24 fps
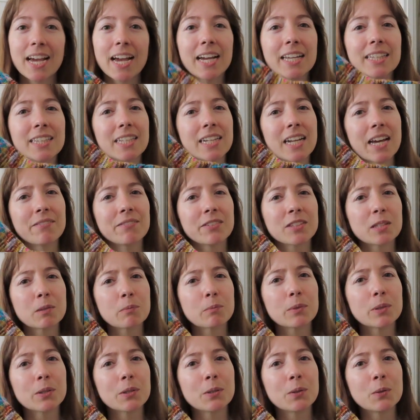and then having the
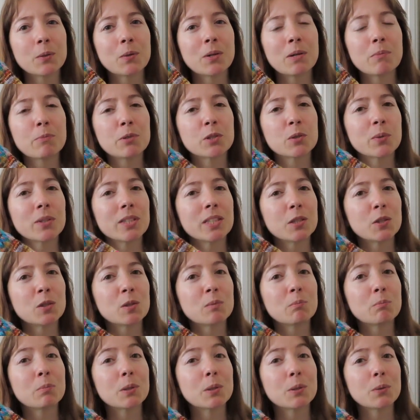blue in between the
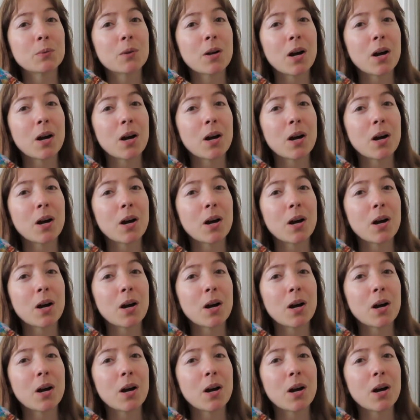two blue